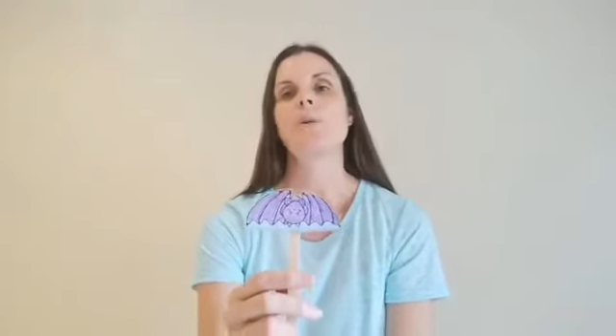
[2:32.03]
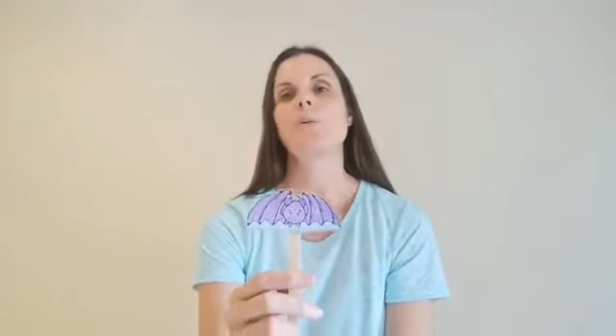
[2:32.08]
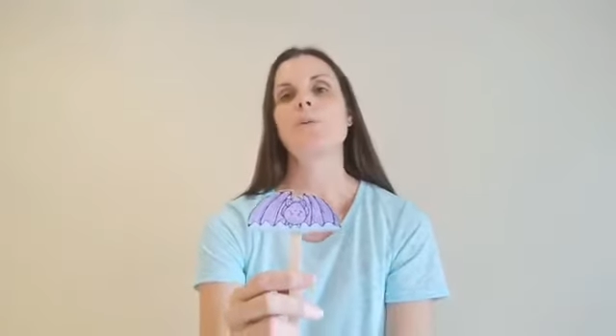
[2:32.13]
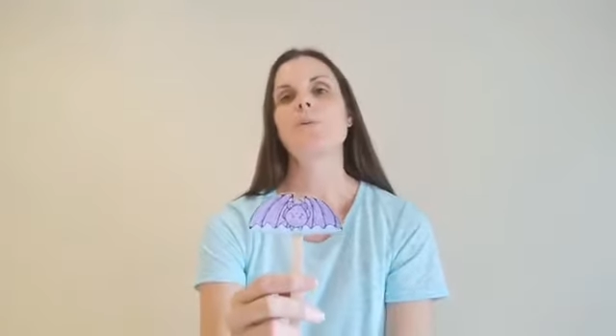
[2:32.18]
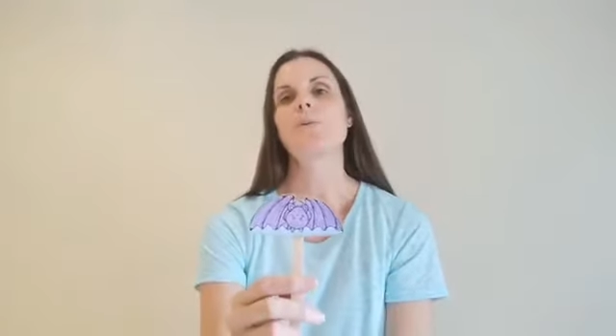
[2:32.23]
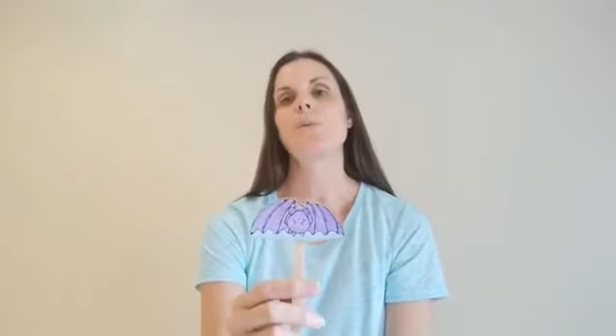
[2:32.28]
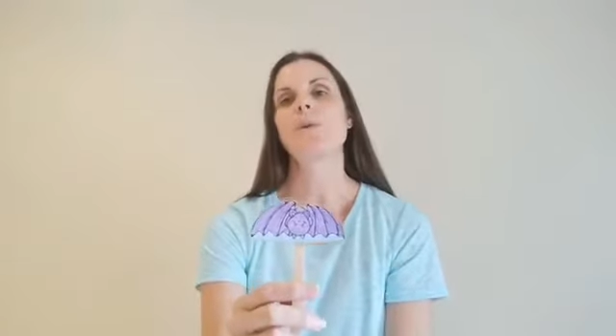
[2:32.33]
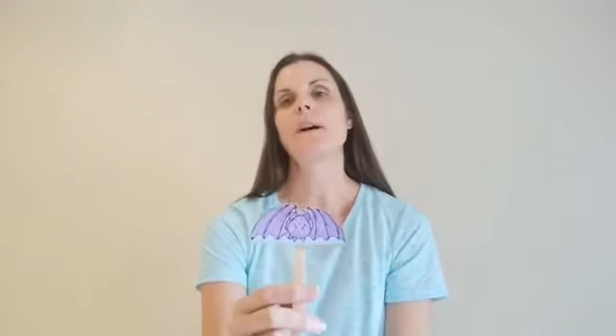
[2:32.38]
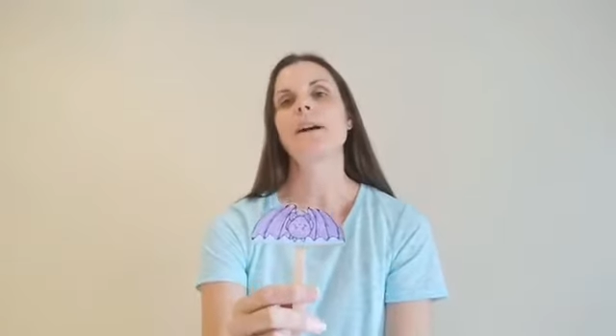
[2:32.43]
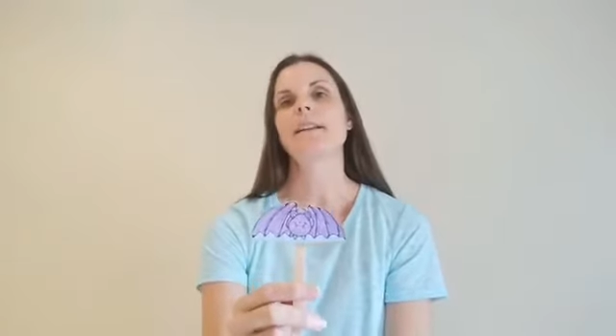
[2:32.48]

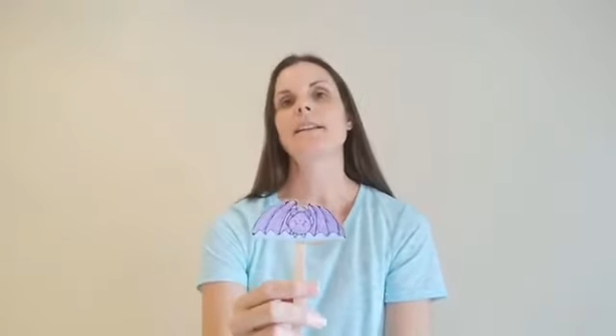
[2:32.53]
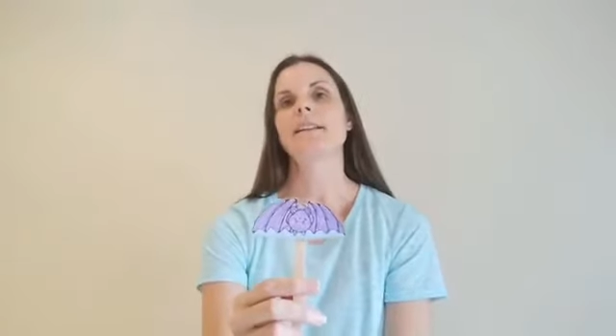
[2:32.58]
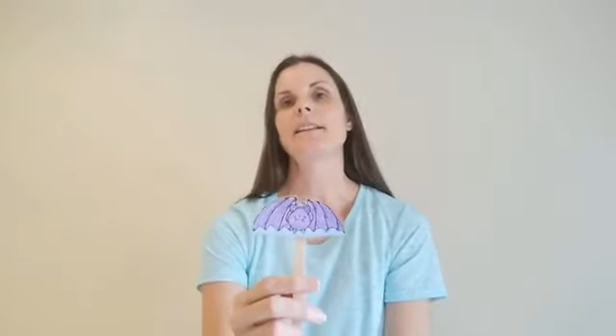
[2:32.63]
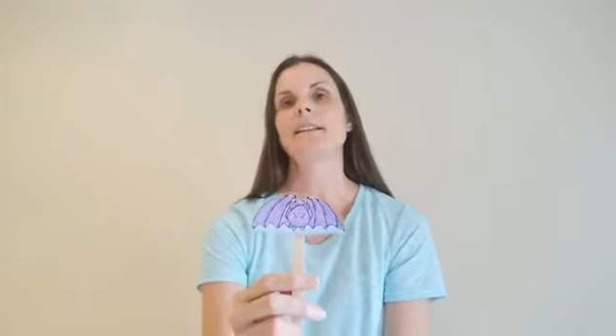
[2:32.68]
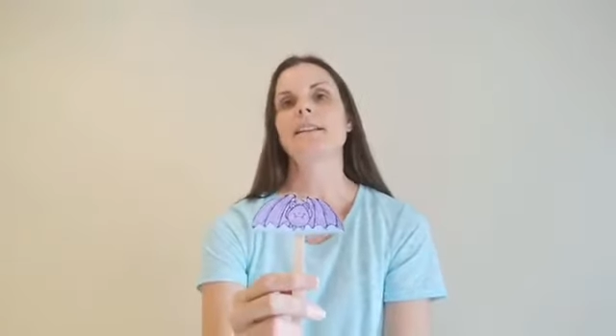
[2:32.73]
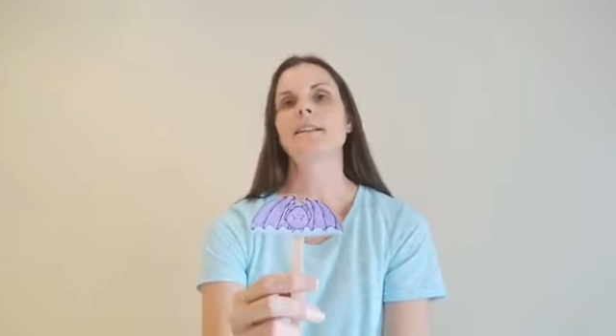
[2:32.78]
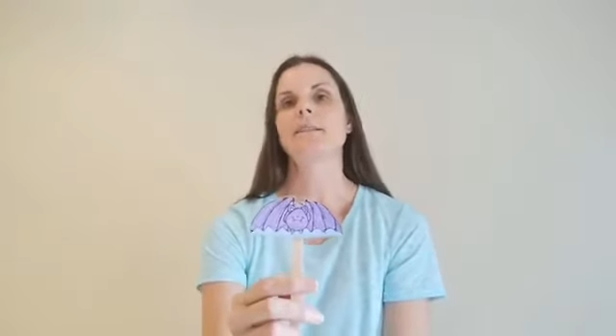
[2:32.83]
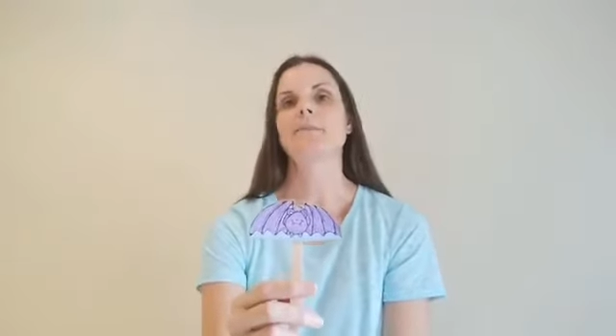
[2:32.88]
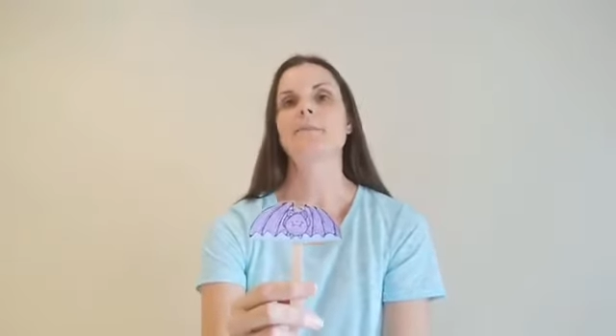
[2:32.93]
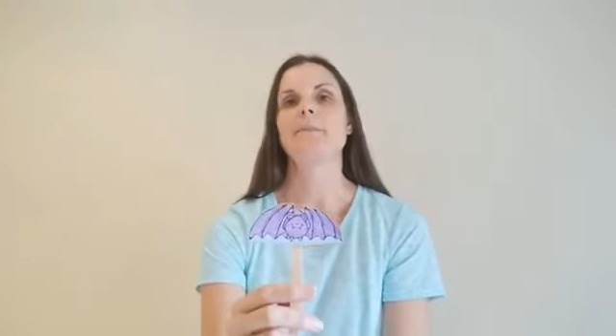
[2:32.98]
One
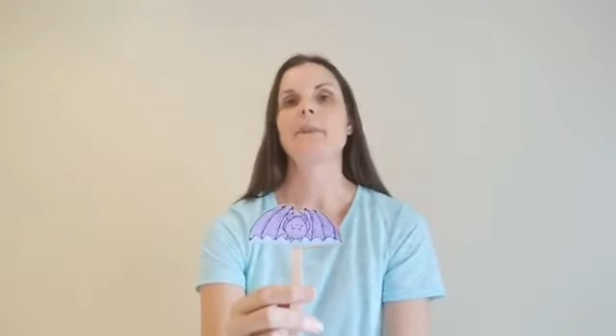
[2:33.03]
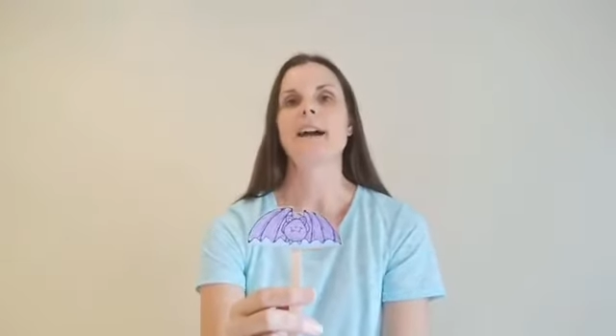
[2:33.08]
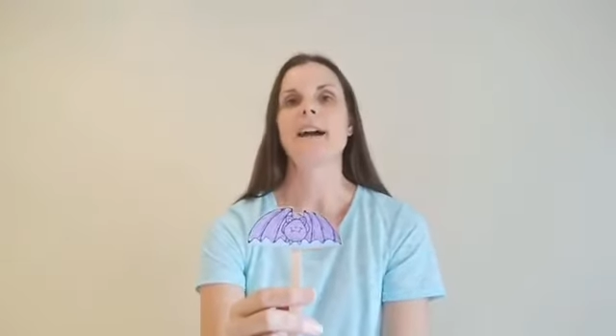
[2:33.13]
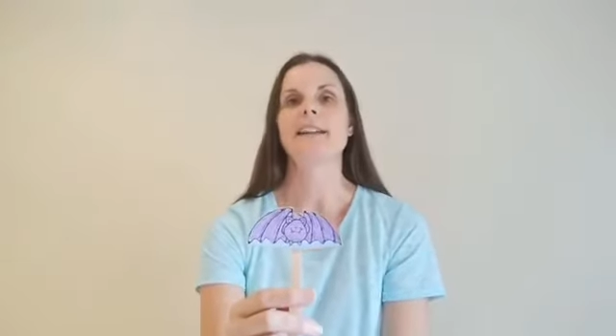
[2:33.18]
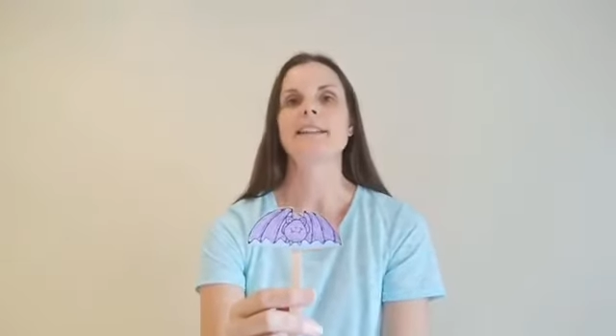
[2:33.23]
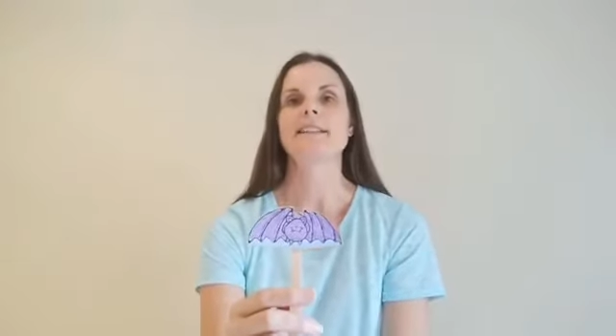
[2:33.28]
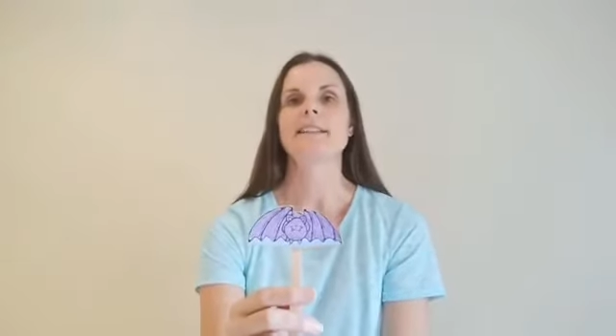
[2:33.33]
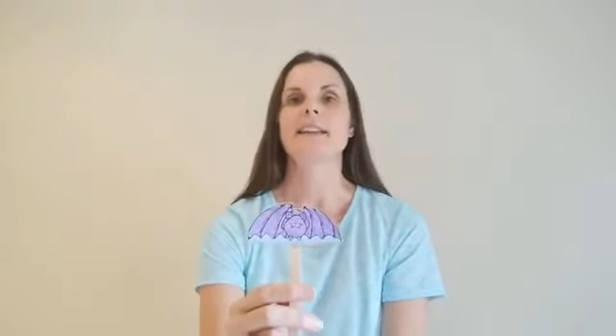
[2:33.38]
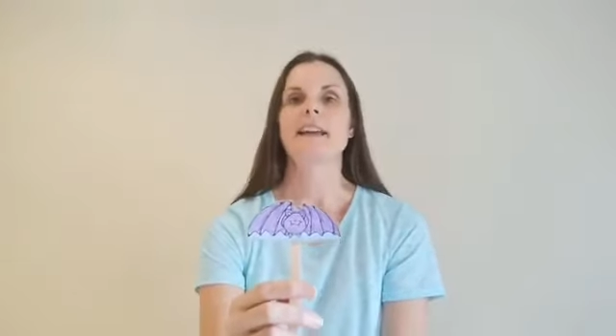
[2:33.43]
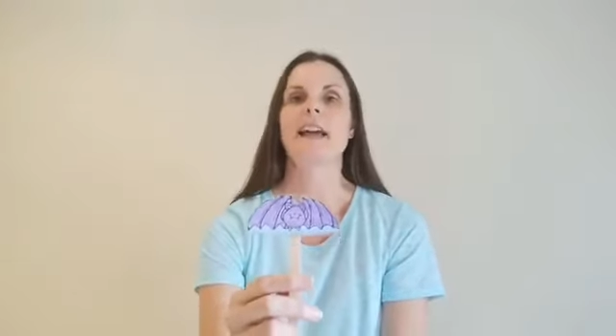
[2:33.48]
little
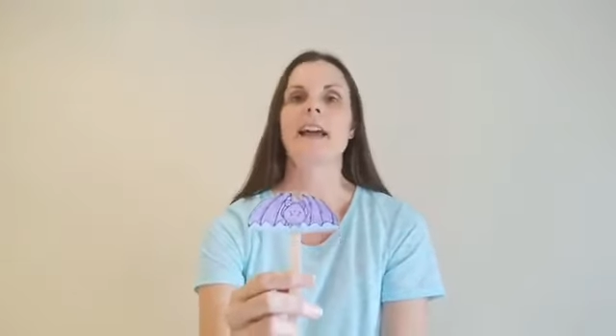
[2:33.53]
bat